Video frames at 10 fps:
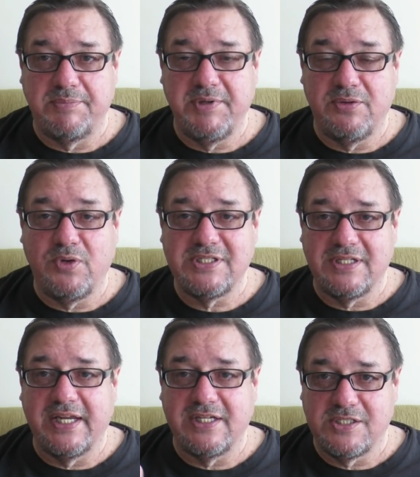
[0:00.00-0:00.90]
I mean, it
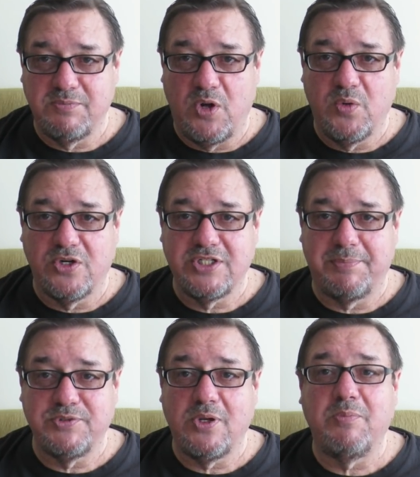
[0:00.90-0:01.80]
wasn't like a small
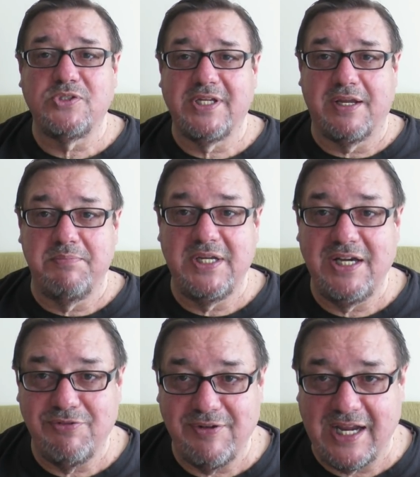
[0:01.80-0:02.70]
workshop, it was almost like a
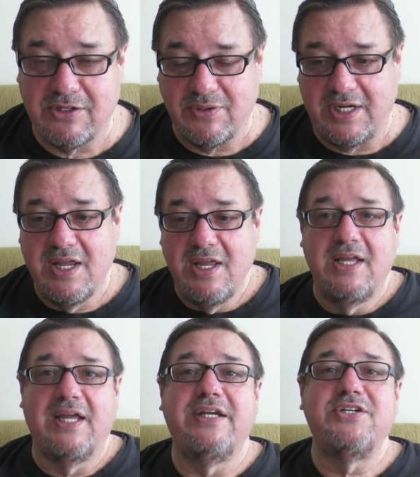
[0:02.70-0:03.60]
mini factory.
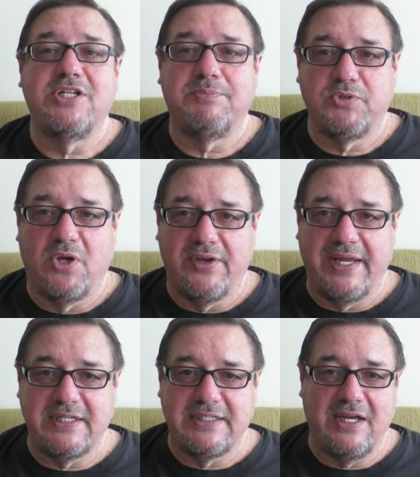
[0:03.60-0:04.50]
And he shipped all
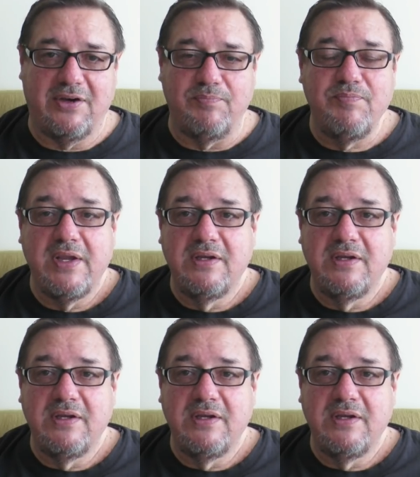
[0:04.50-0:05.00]
that down.